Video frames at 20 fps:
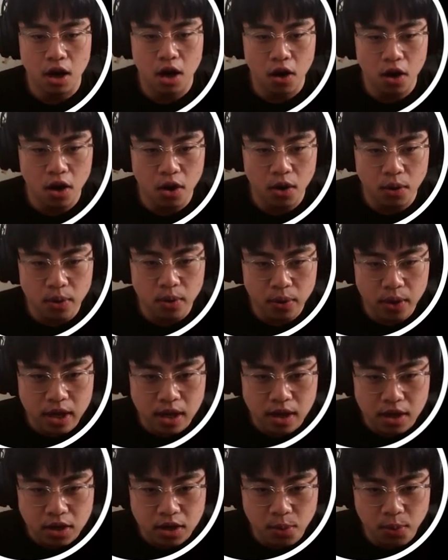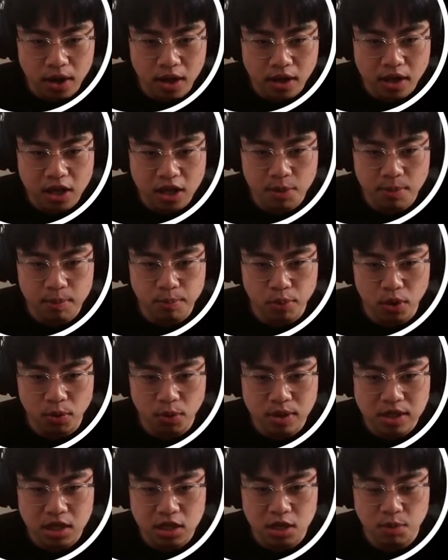Oh, wait, wait. You were lucky to be born
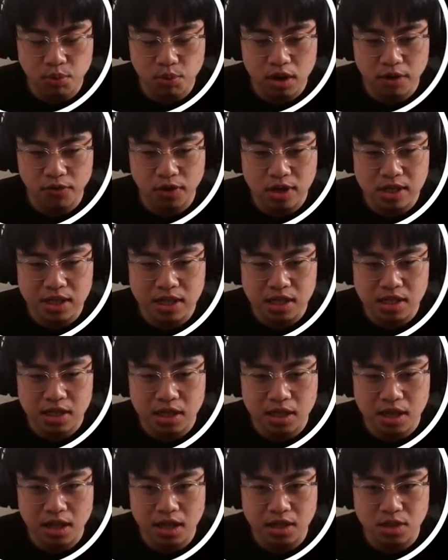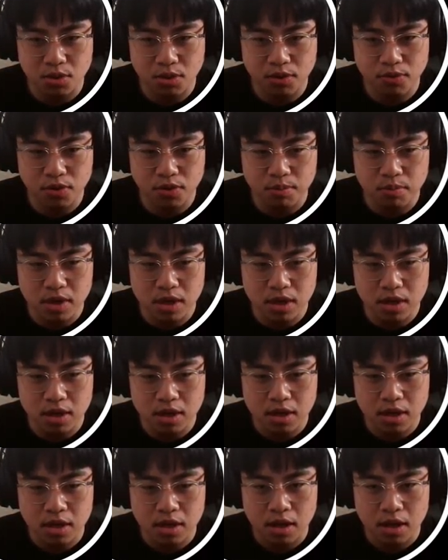with such a pretty face. They take this toy from me.
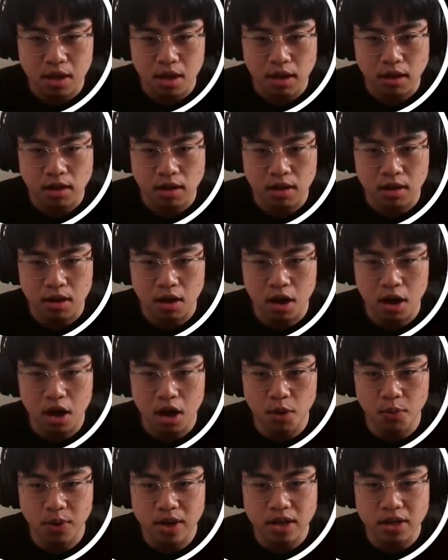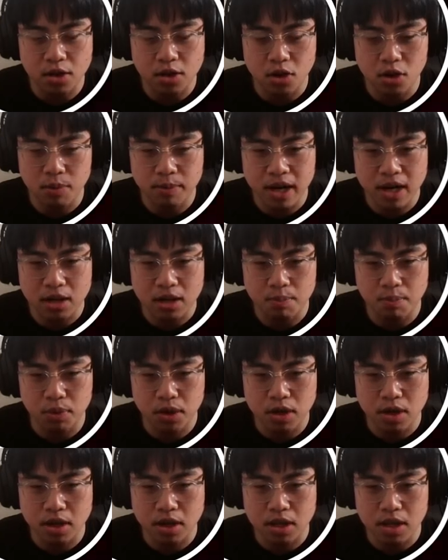Oh, we need to go back to
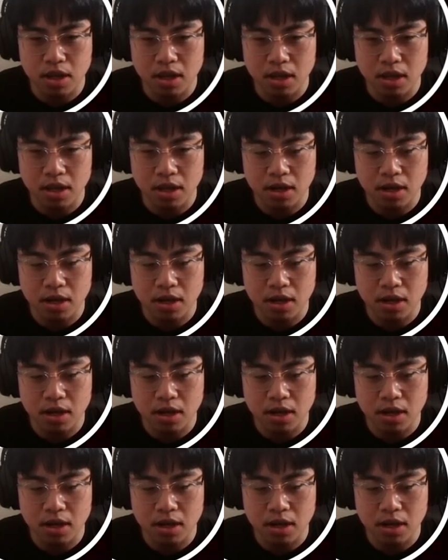put the thing.